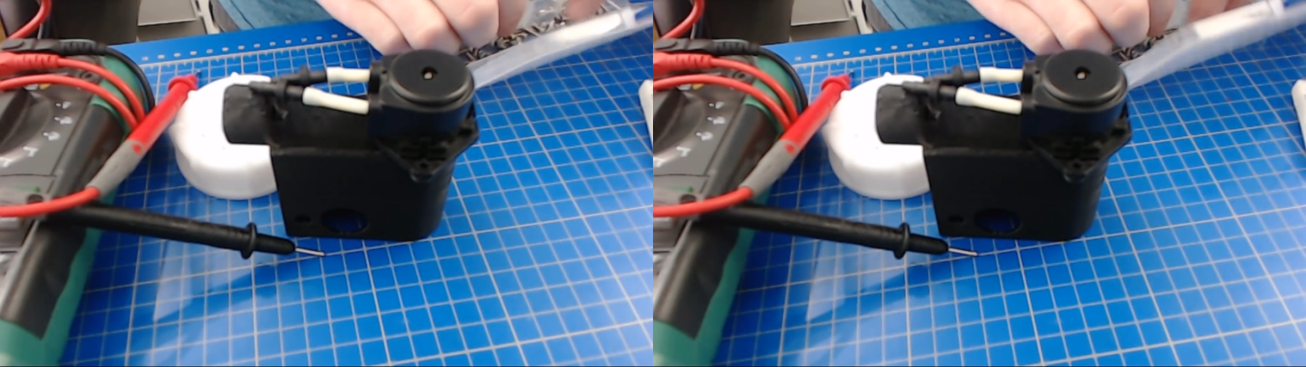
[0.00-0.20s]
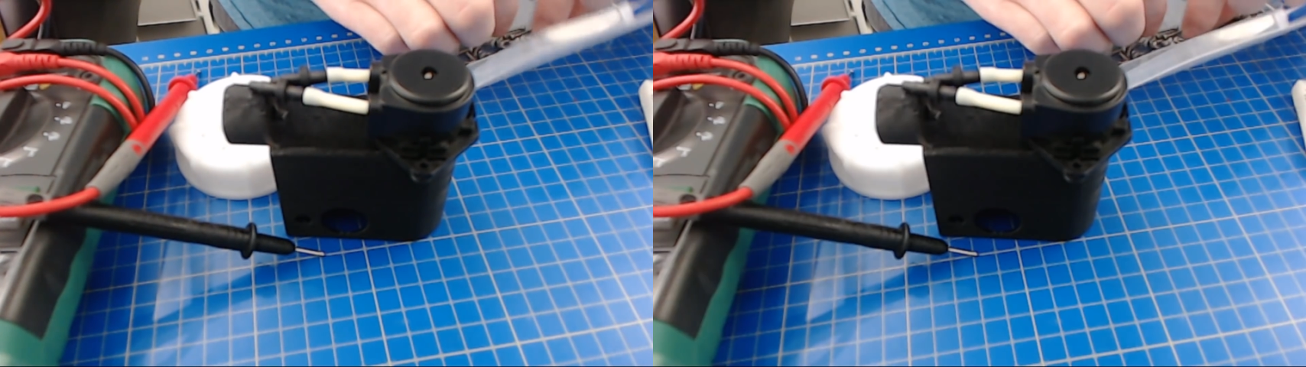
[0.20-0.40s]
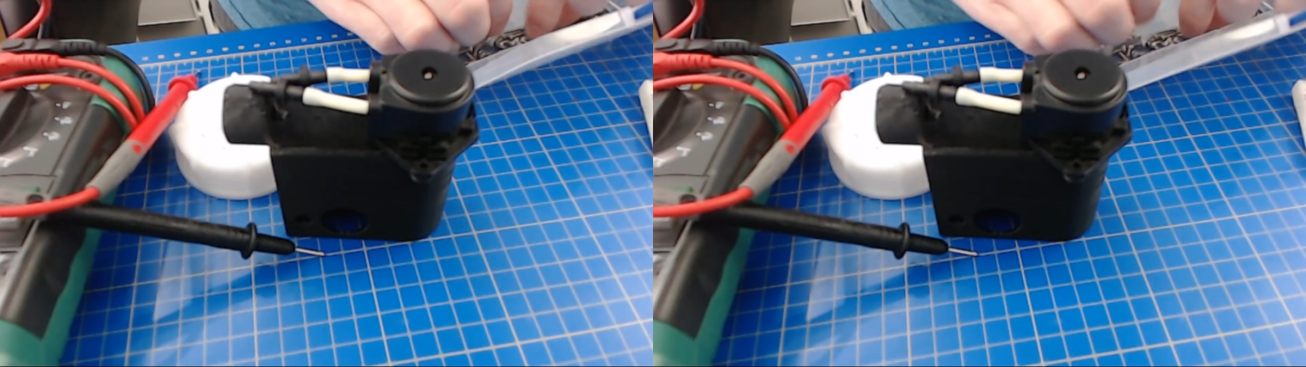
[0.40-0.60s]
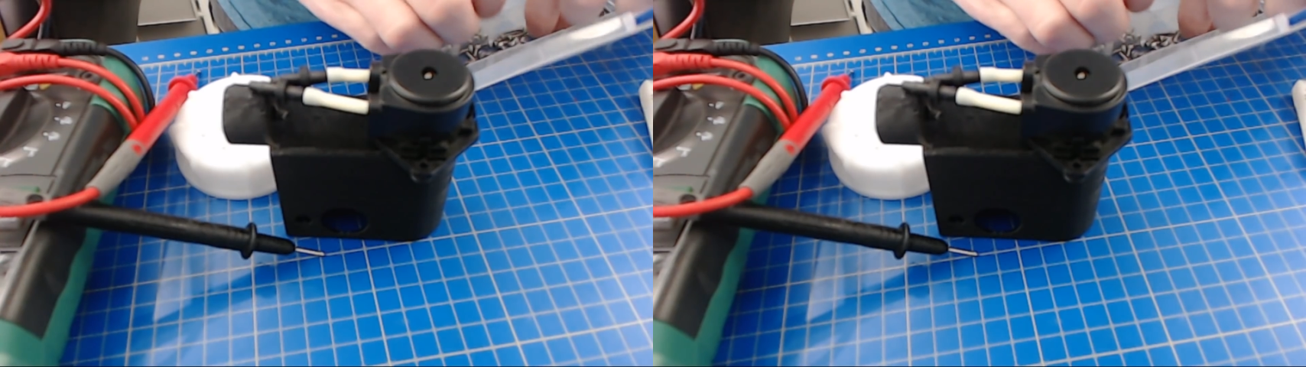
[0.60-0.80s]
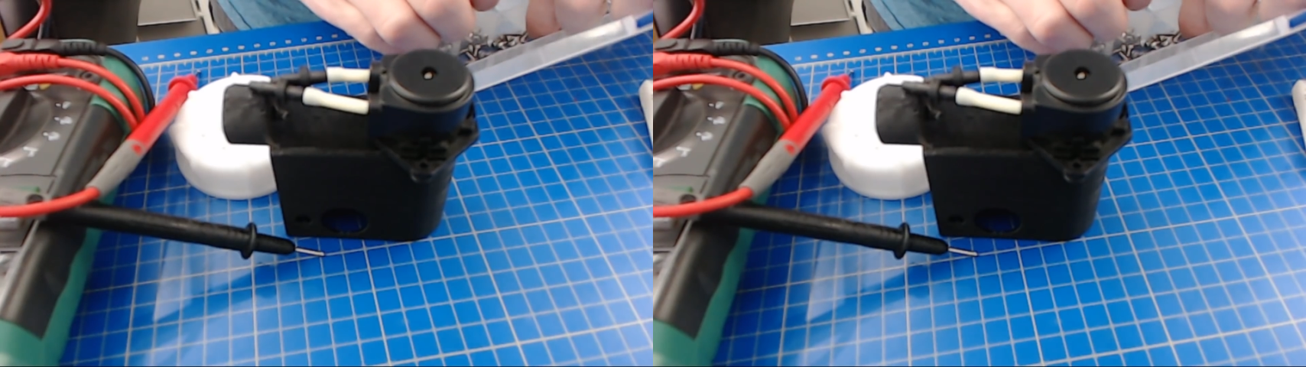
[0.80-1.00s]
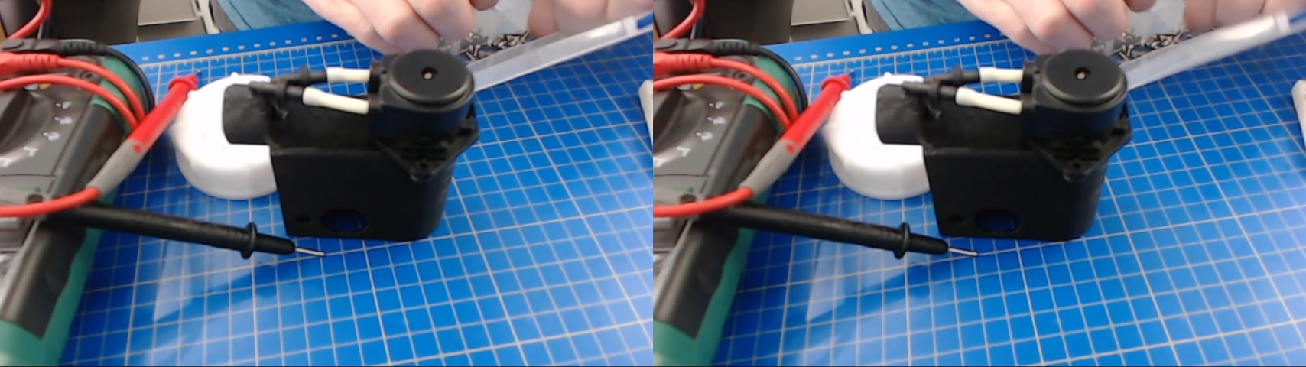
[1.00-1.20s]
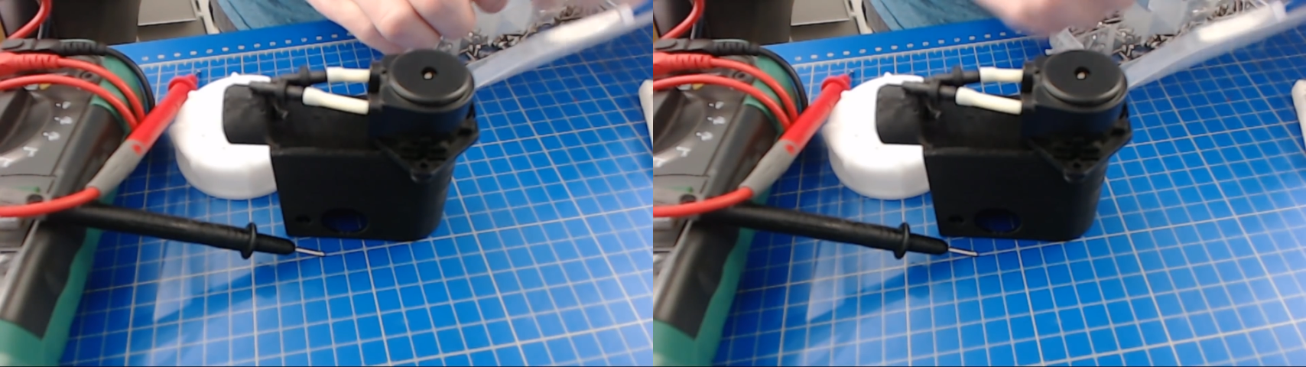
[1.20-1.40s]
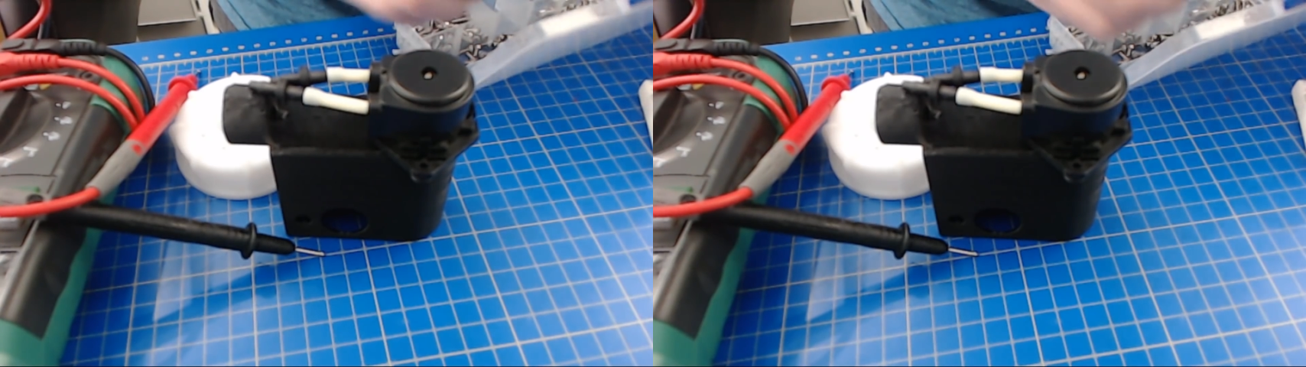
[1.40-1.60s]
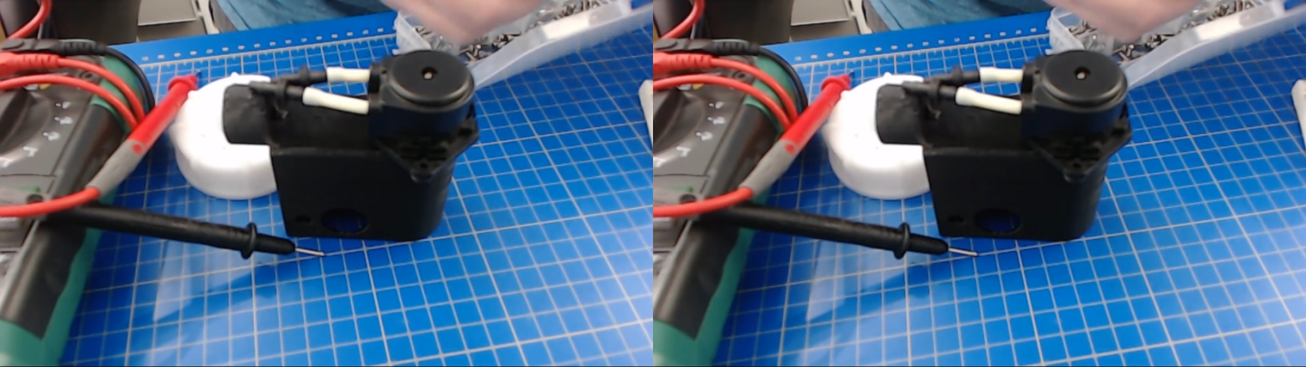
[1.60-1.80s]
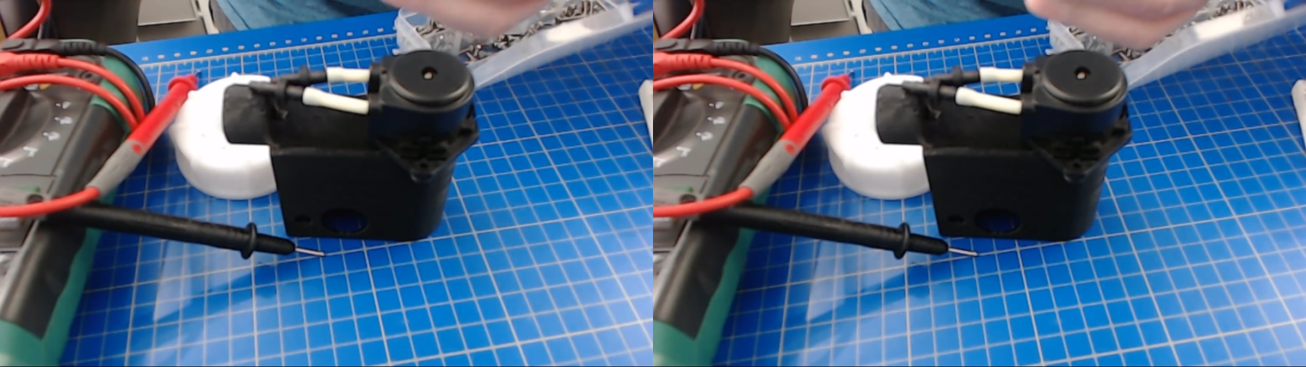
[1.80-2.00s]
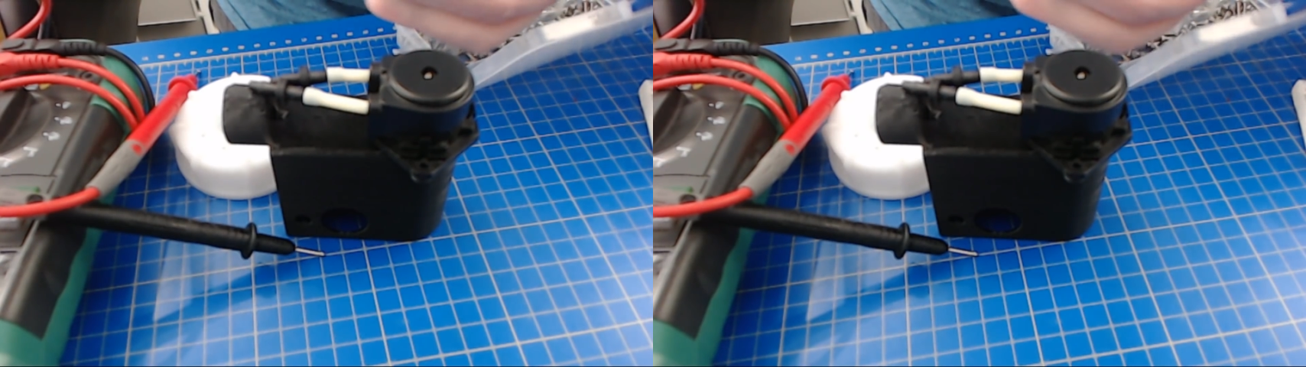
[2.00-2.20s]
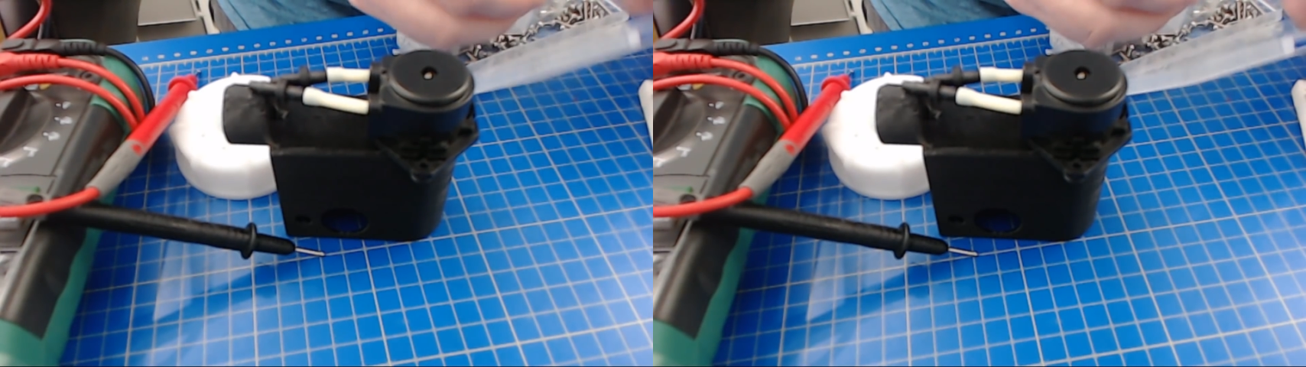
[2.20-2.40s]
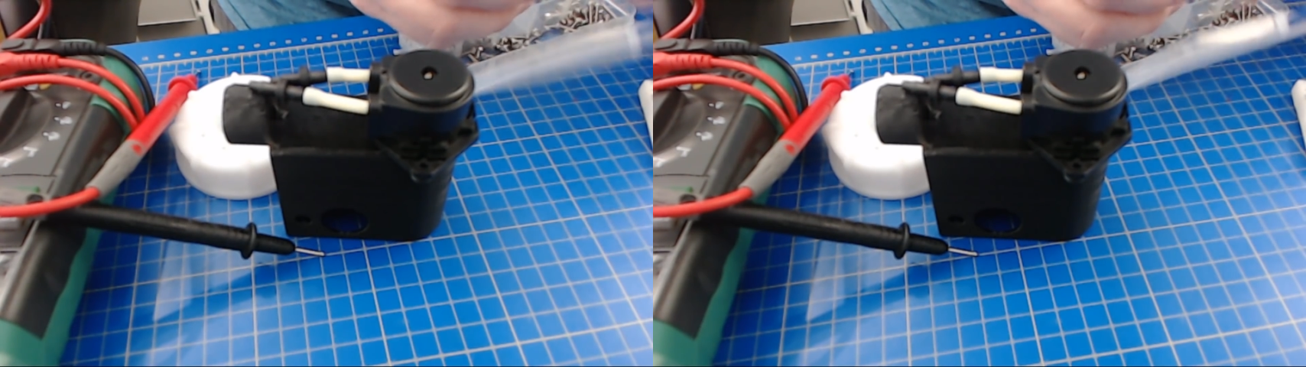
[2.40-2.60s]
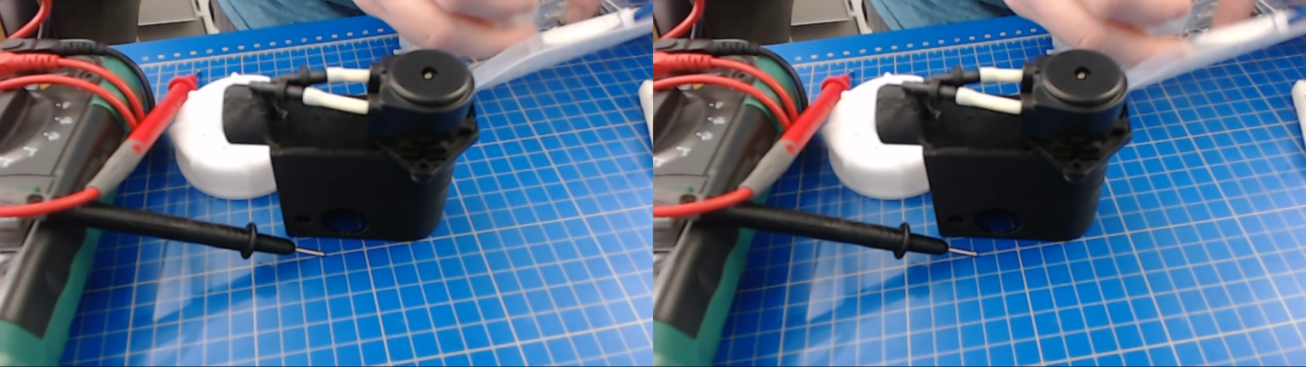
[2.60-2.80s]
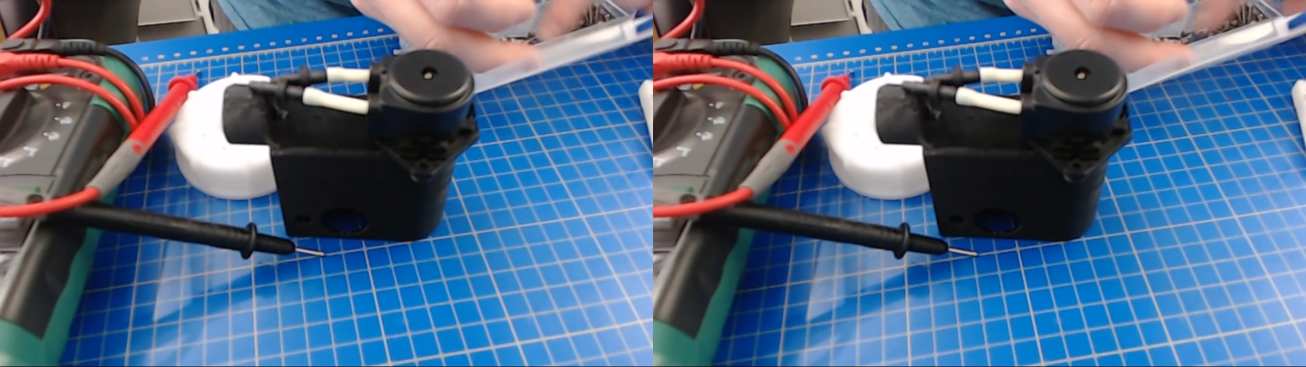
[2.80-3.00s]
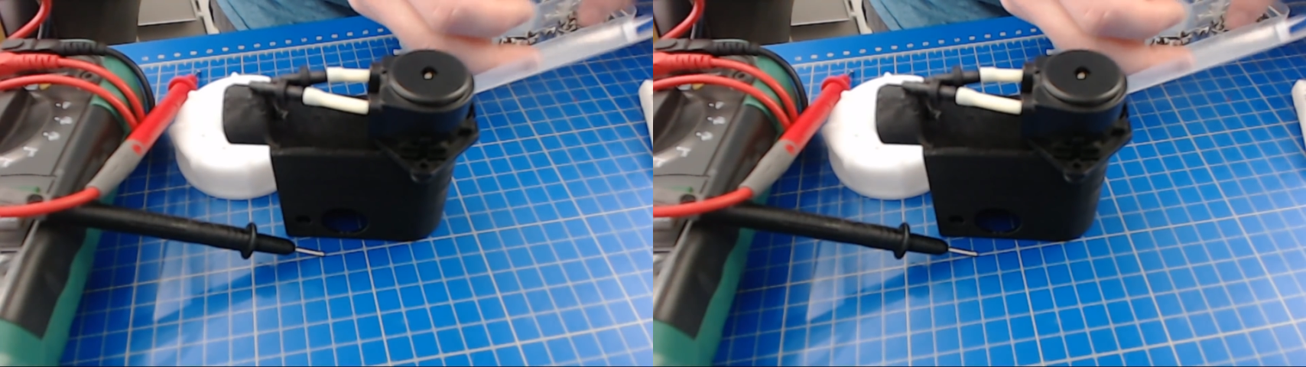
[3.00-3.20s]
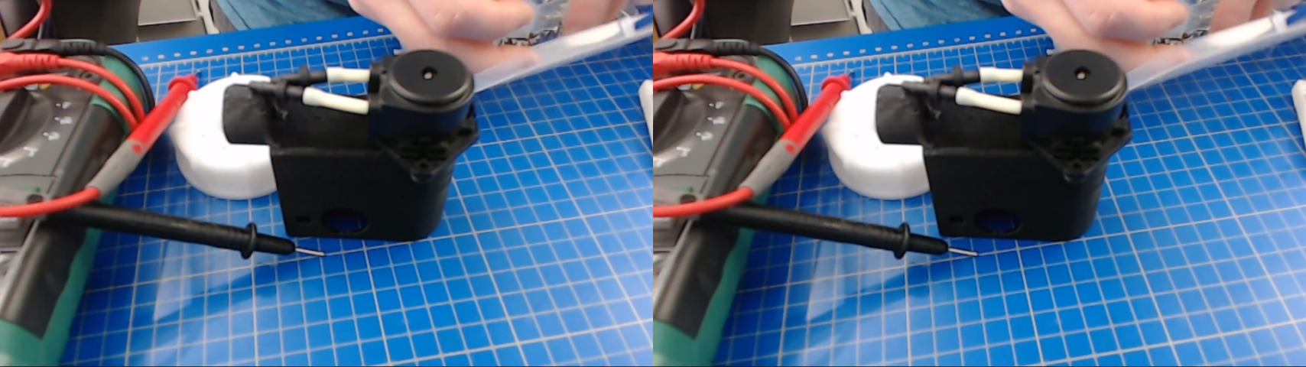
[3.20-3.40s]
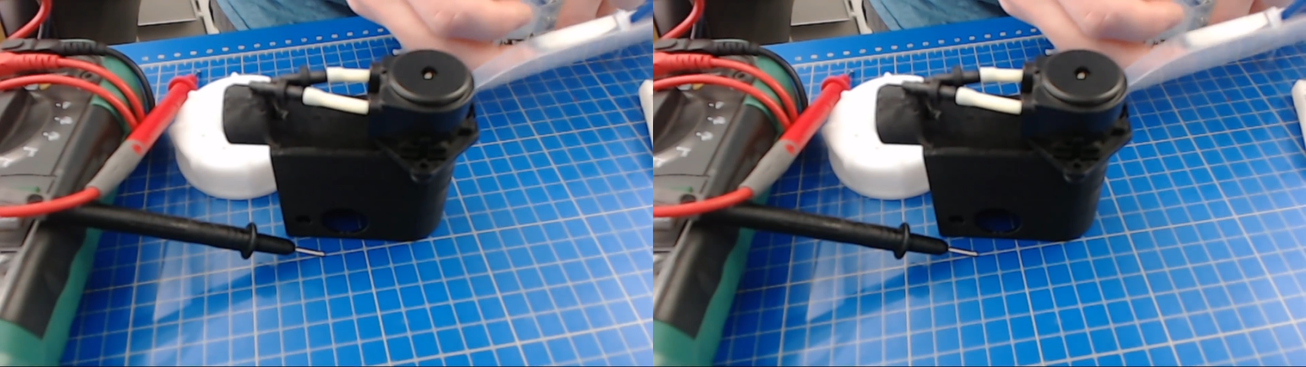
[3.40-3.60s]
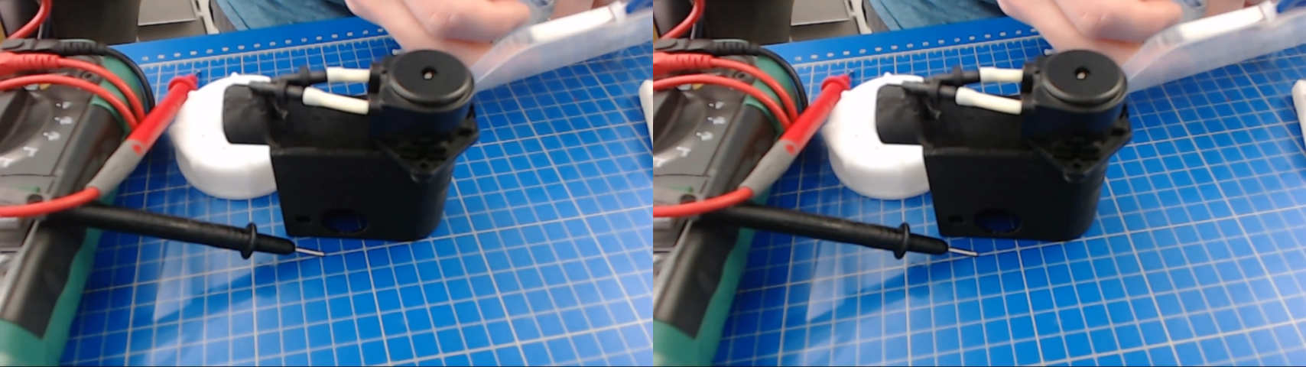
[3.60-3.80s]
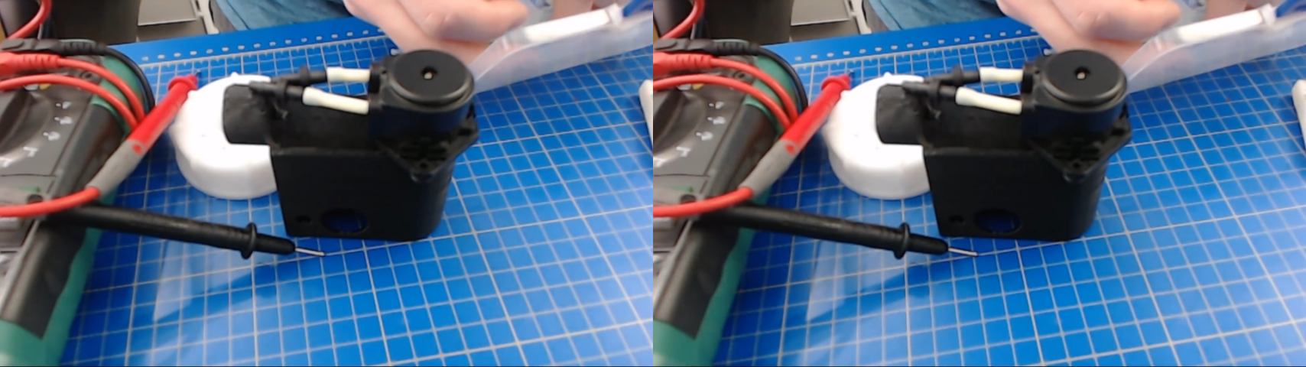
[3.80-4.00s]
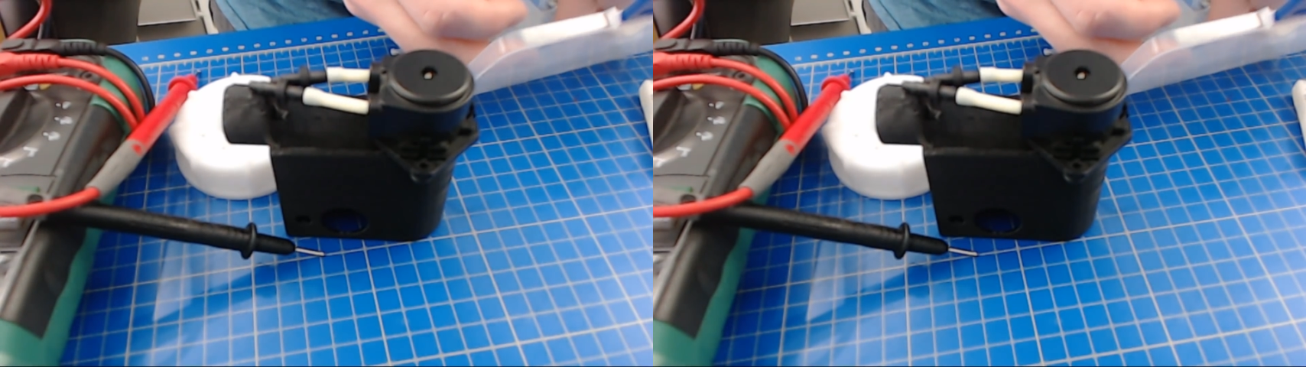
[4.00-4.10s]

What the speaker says: (no speaker visible)